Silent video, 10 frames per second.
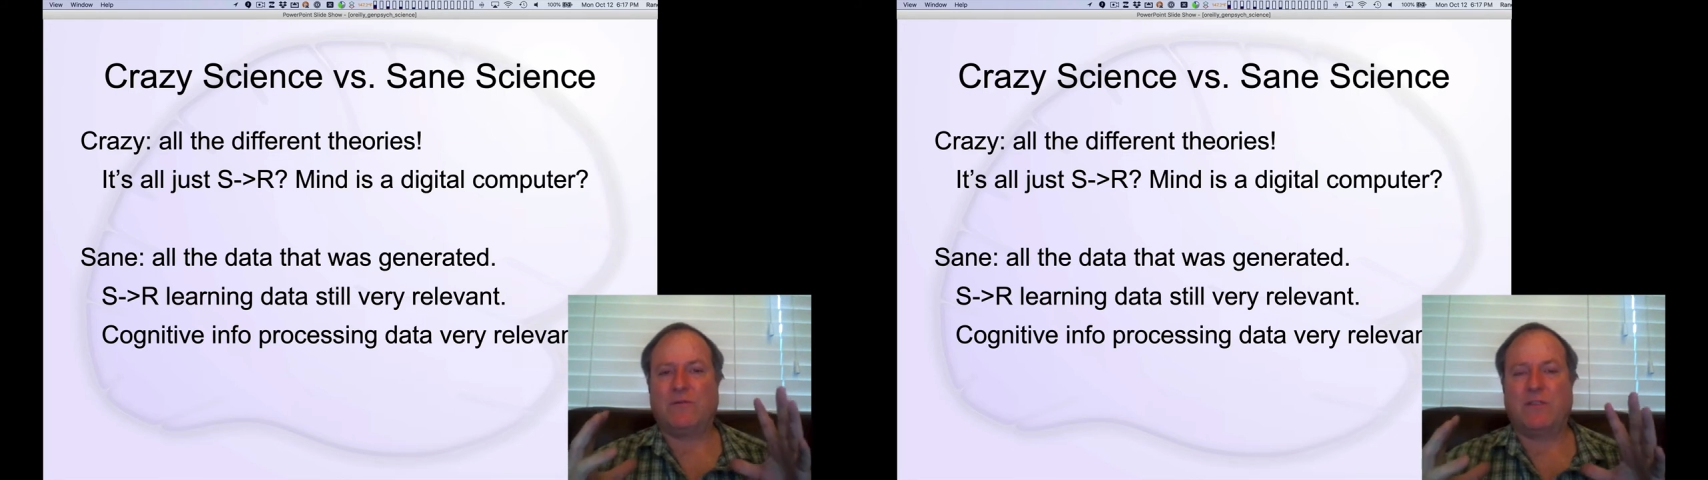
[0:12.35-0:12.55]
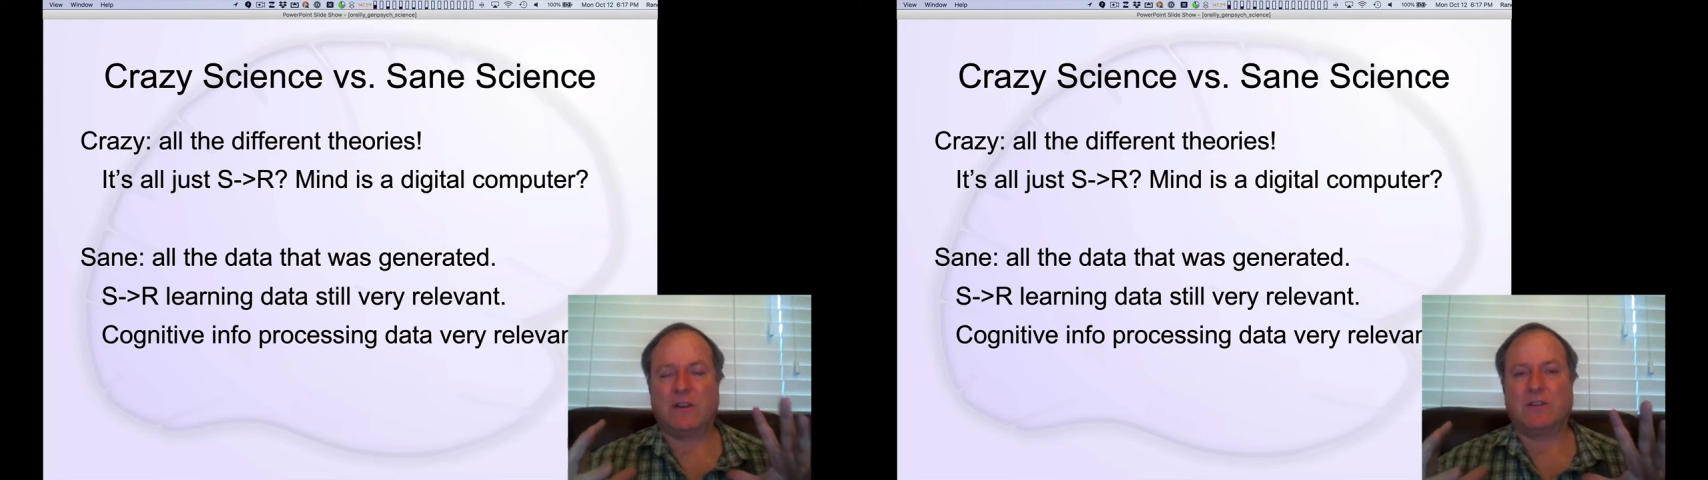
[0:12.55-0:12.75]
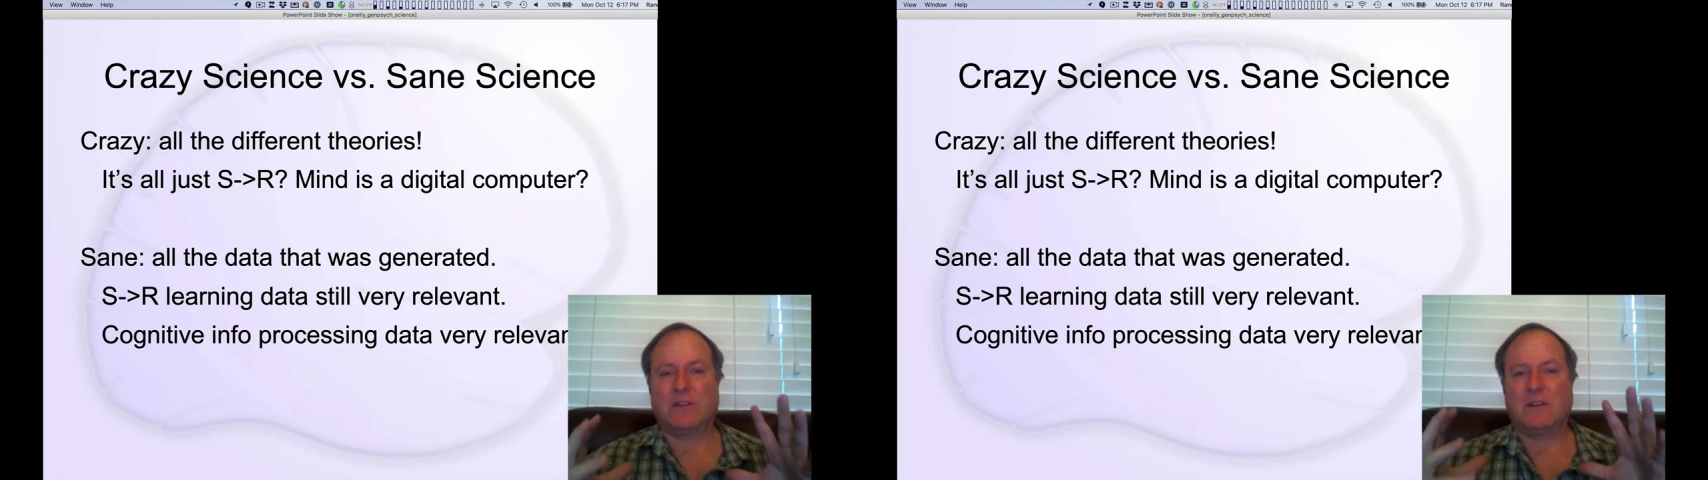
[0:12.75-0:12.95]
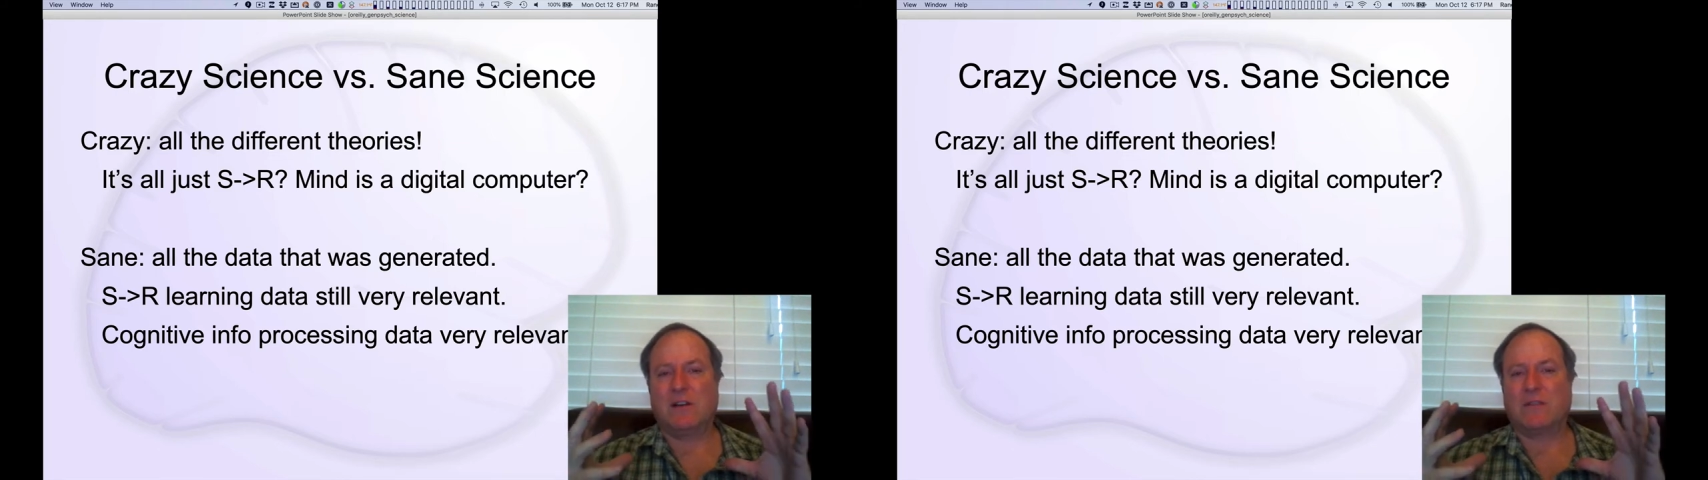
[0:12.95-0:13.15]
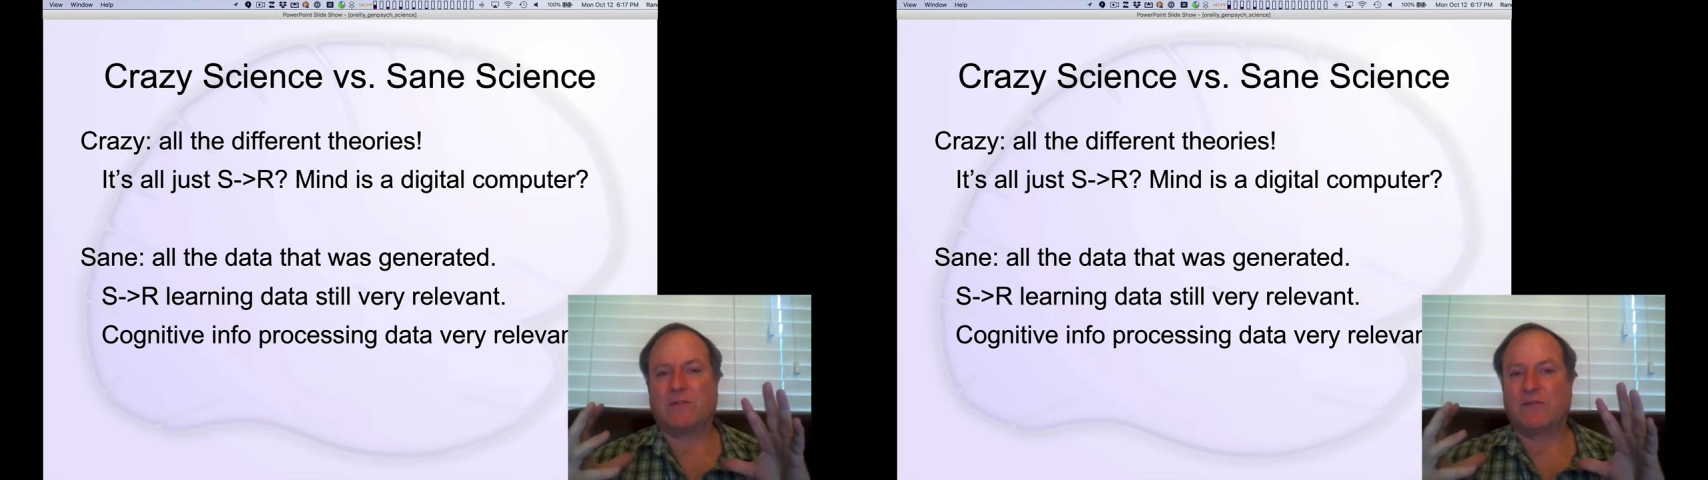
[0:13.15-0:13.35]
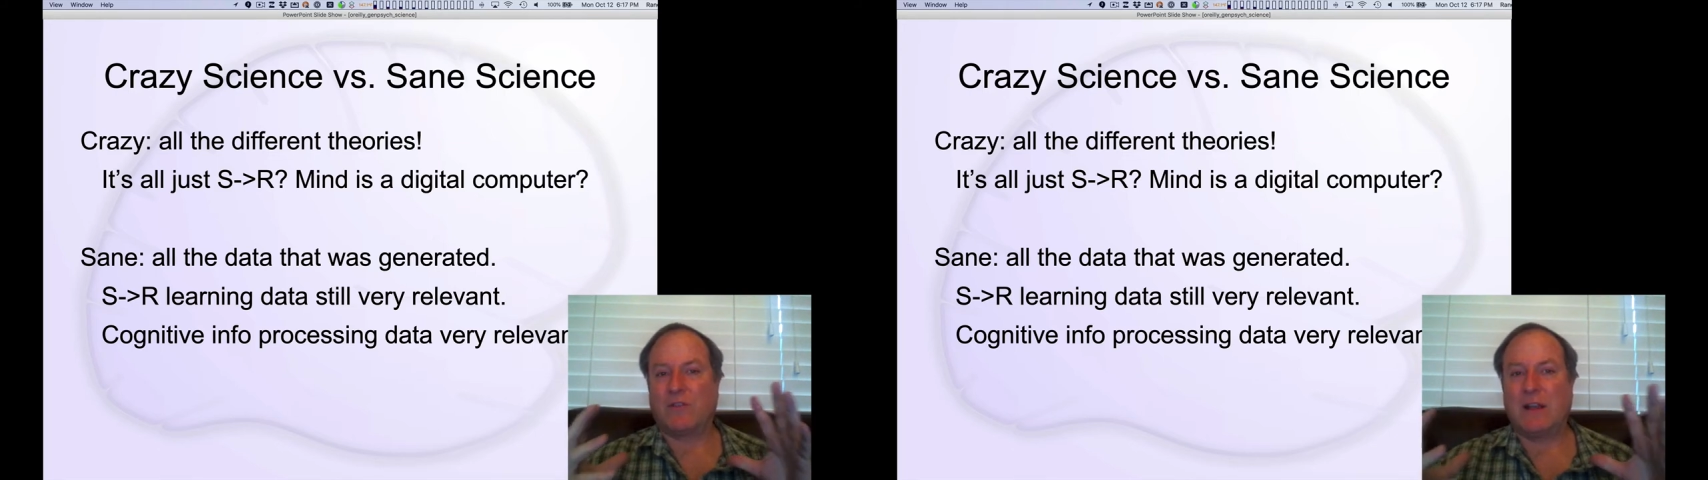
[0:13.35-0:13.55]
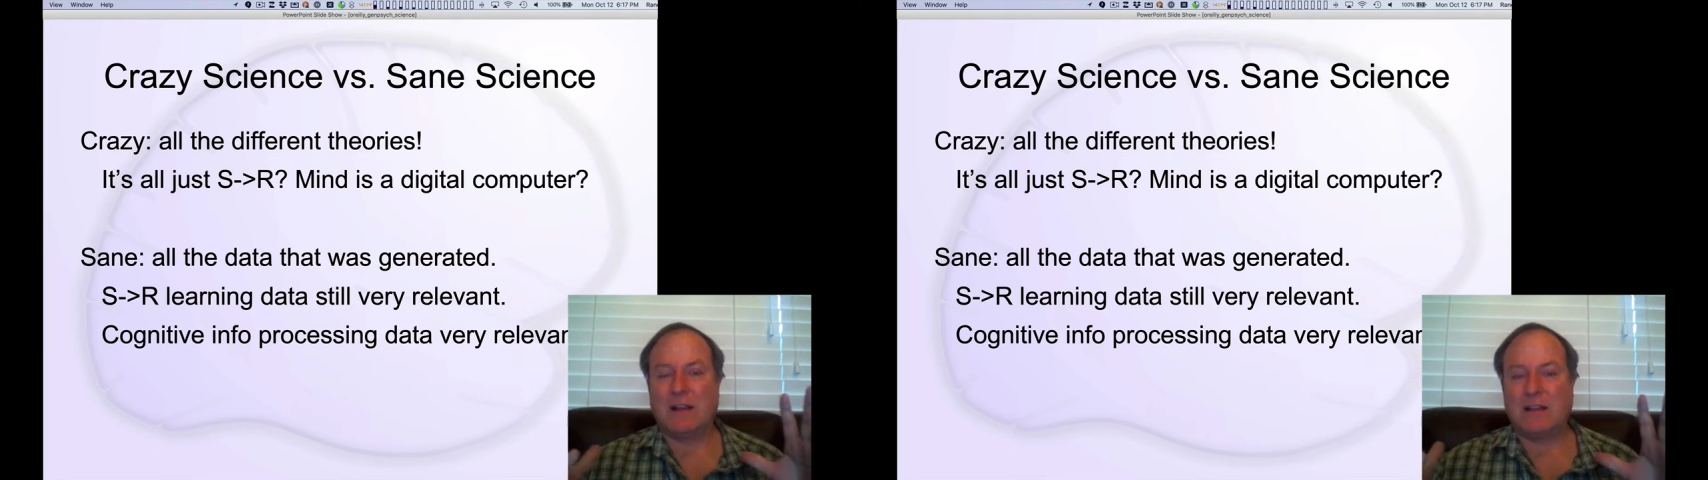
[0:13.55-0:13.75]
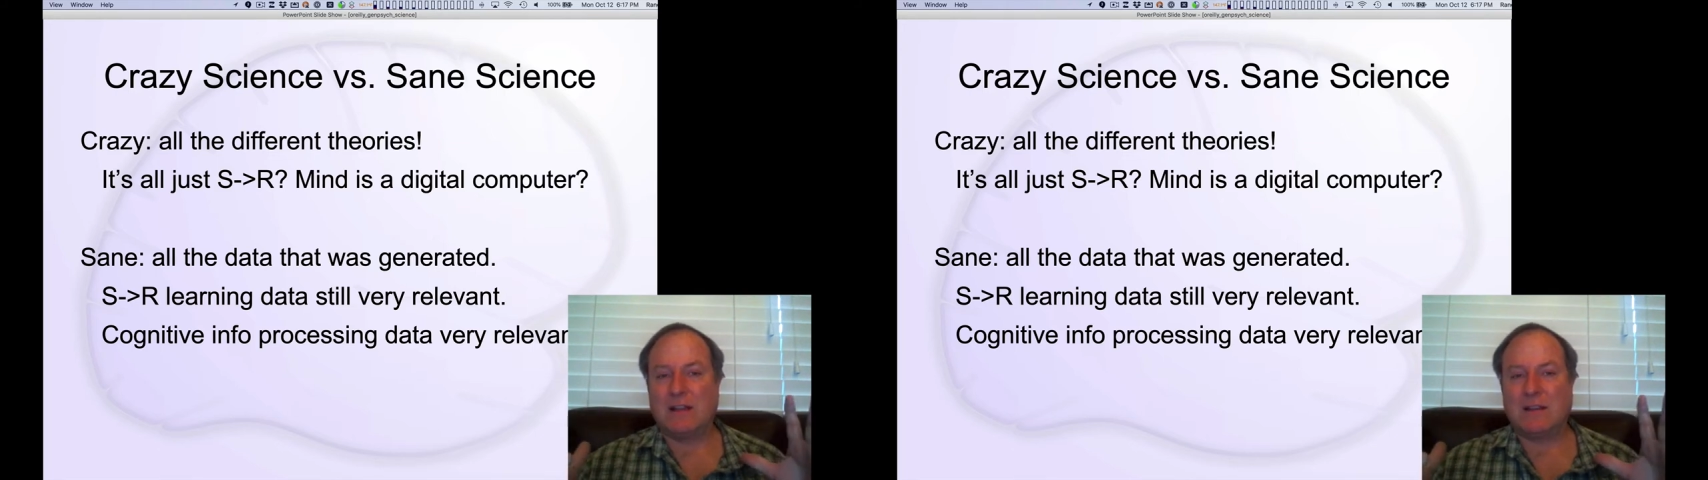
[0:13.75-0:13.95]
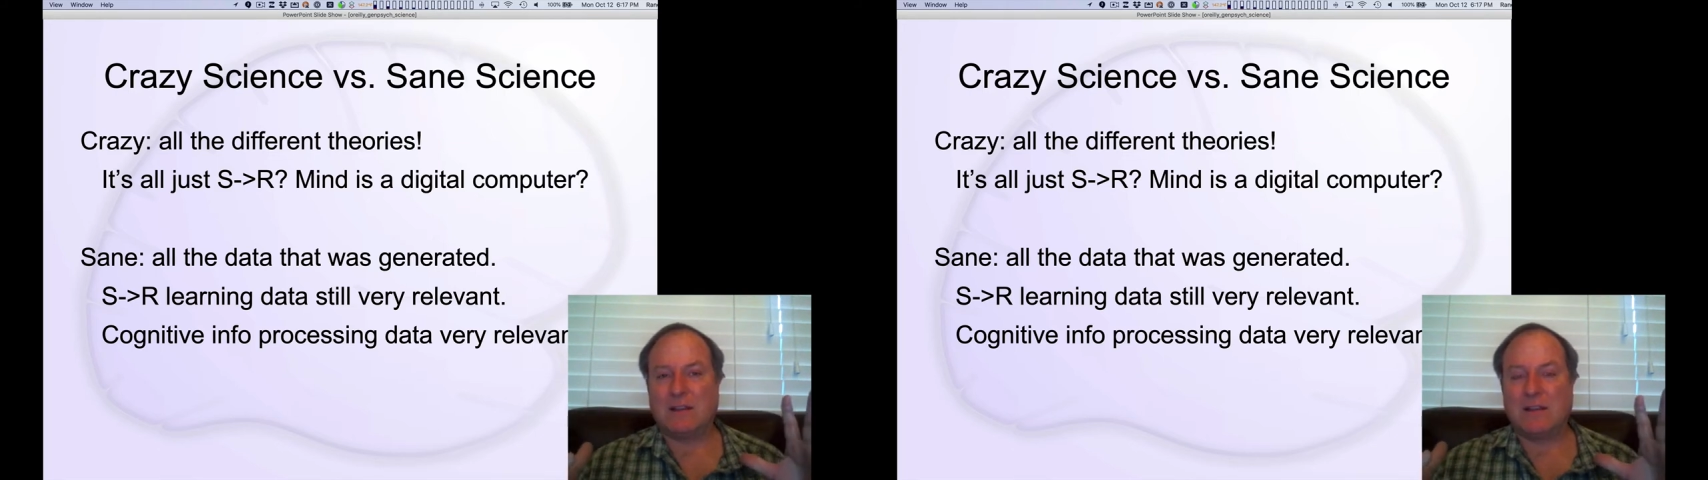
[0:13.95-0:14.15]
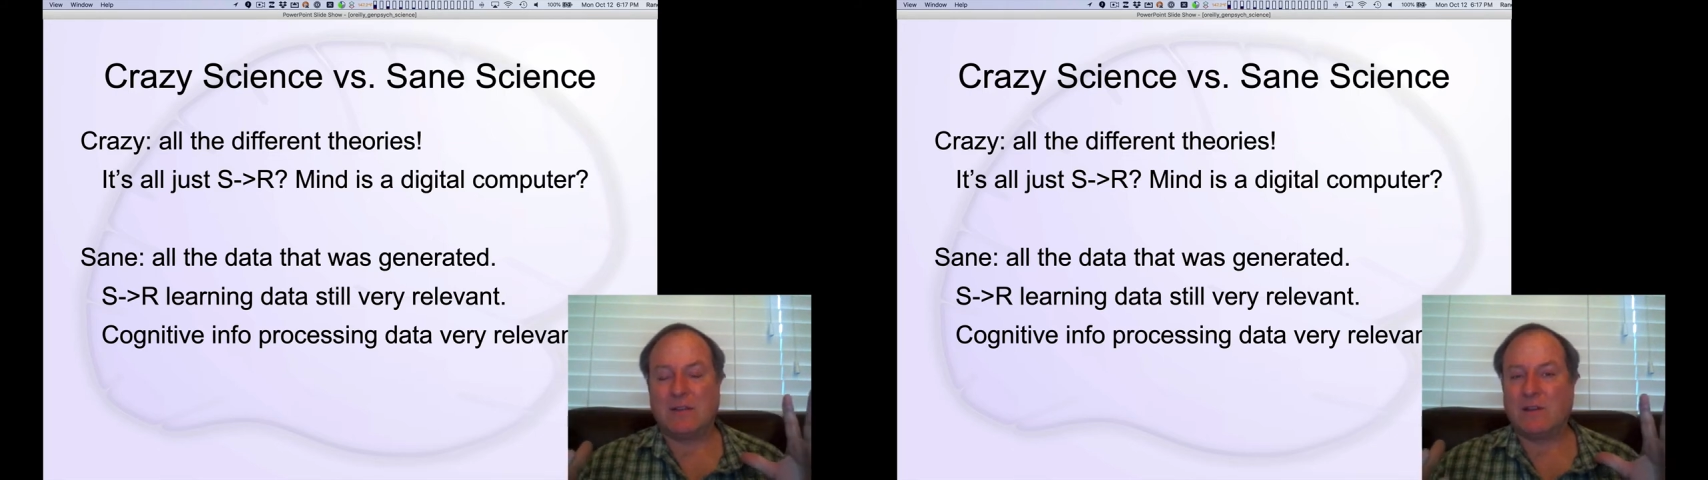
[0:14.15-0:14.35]
function of creating
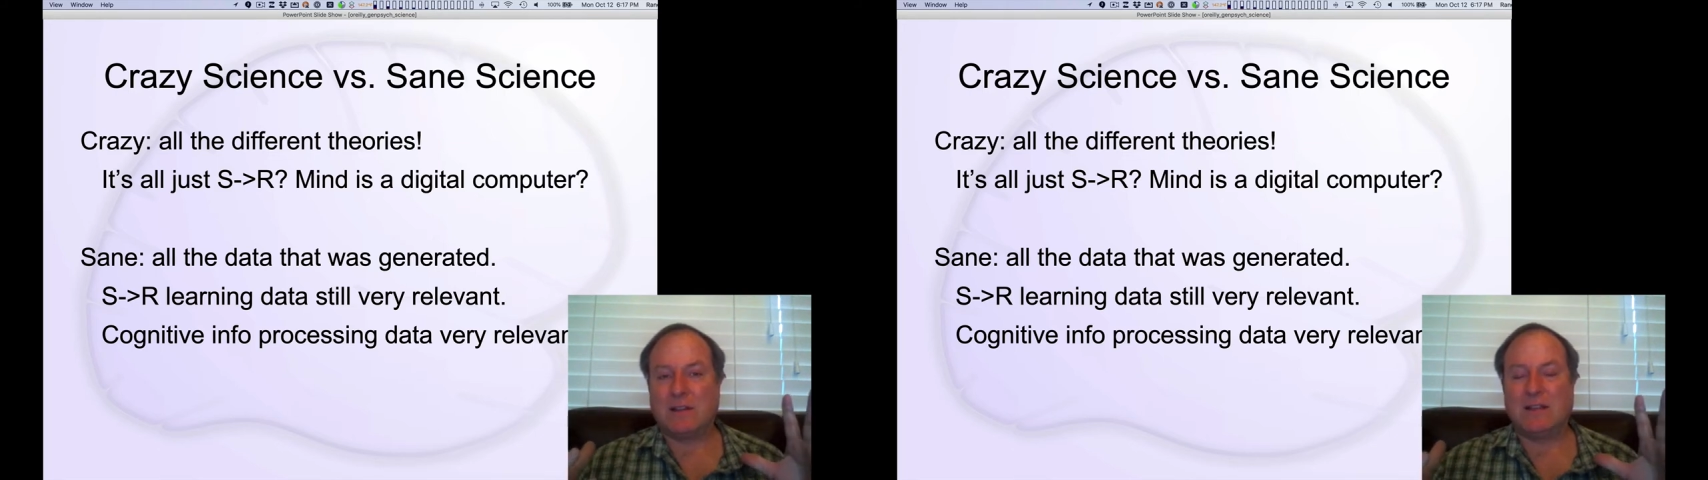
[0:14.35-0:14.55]
these theories,